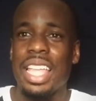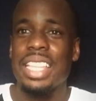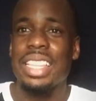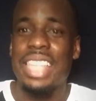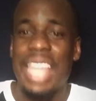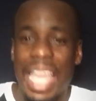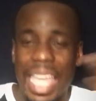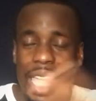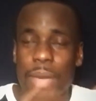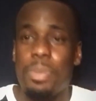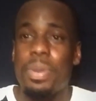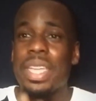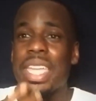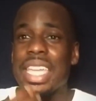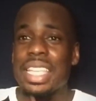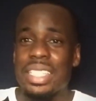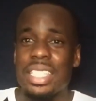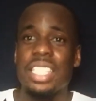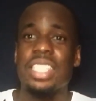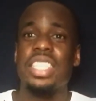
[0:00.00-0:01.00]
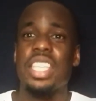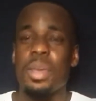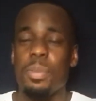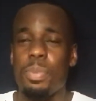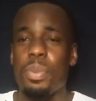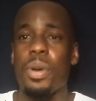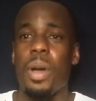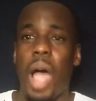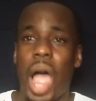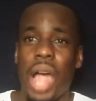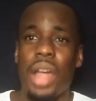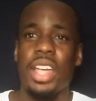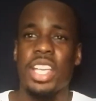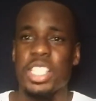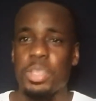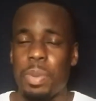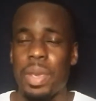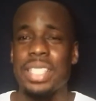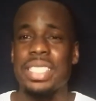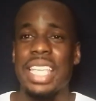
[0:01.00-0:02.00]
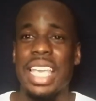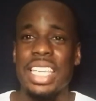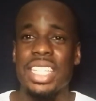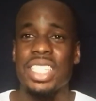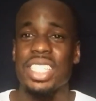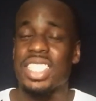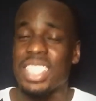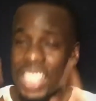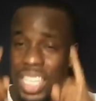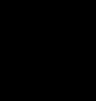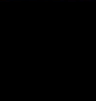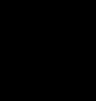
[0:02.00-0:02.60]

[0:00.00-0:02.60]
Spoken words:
that it began to temper our expectations. See, you